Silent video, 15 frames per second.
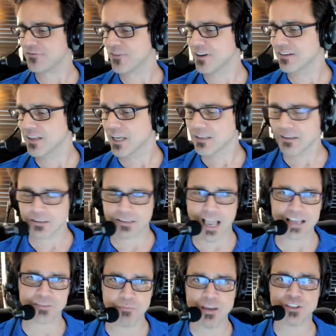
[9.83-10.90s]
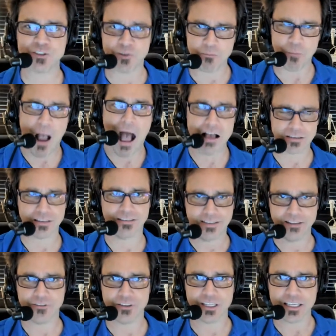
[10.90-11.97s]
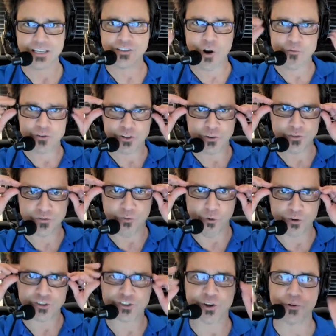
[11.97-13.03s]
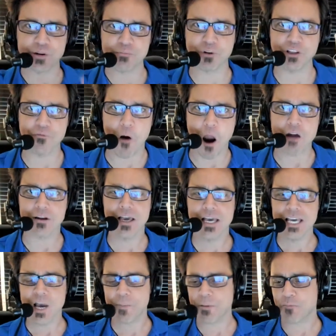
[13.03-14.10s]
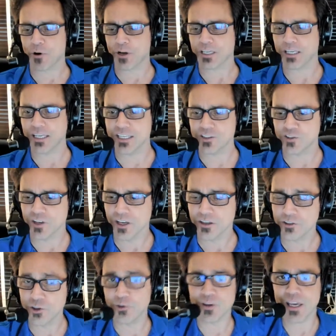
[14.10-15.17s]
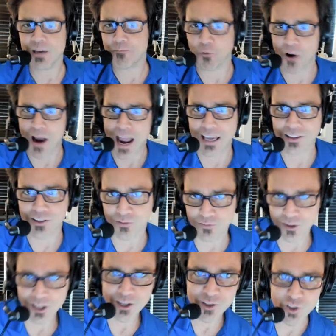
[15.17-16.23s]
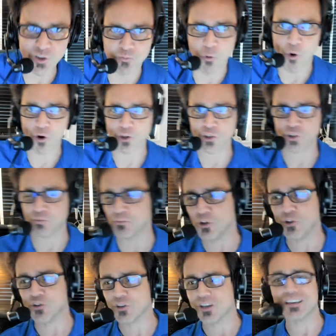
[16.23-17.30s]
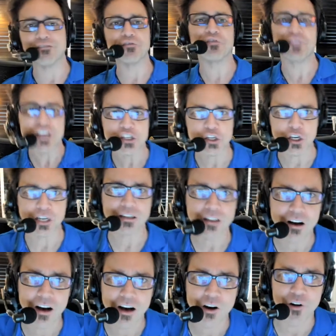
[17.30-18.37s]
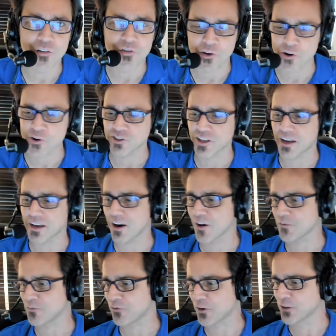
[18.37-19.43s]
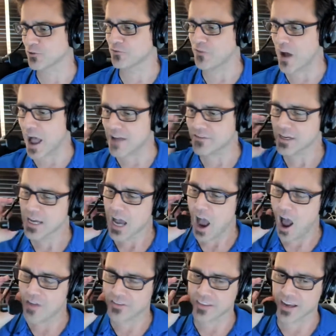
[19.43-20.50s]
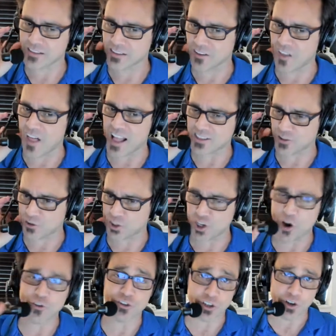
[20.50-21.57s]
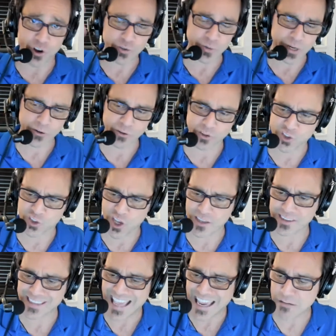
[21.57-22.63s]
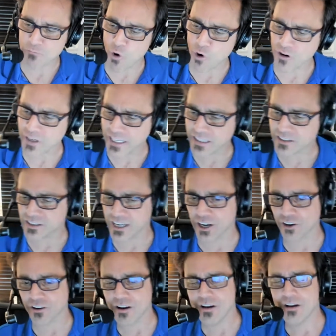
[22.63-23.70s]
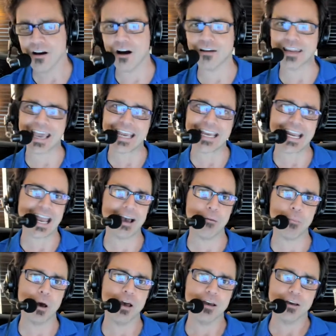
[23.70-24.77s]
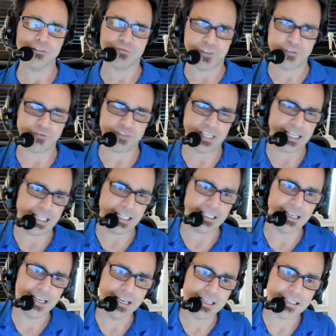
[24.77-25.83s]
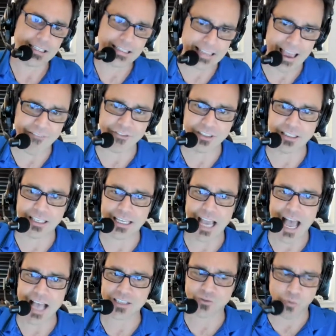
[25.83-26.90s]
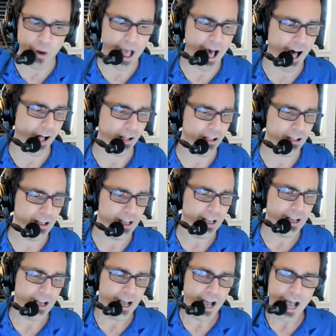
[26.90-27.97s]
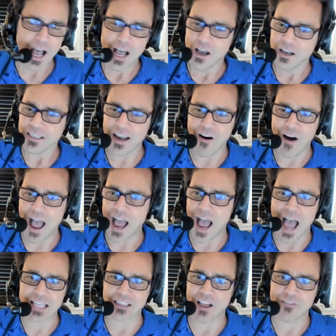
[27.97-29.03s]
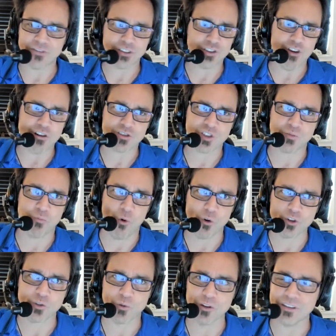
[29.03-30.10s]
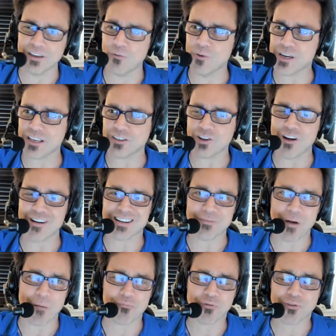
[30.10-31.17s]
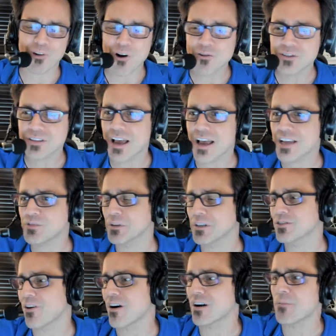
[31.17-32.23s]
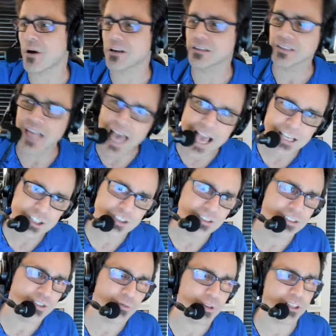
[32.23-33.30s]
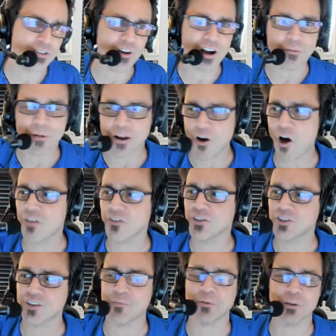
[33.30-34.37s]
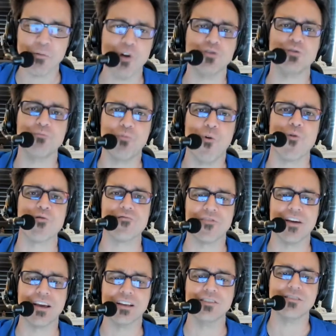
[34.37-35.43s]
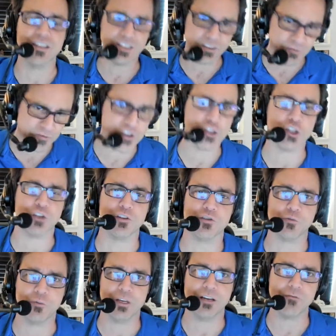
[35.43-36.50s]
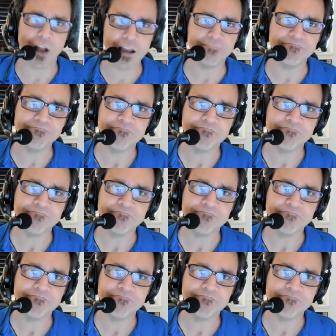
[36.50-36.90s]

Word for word: Uh, this guy's Mr. Positivity. He's over Koons Ford Security Boulevard. He'll be bringing his unique brand of sports, music, and fishing uh, on Thursday here from 3 until 5 on the Dennis Koulatsos Show. You can also hear it on Sunday mornings here on AM 1570 as well you know, I, would love to talk sports with you. We could talk about protests. We could talk about elections. We could talk about all this stuff. But the most important thing is, did you fish this week, right?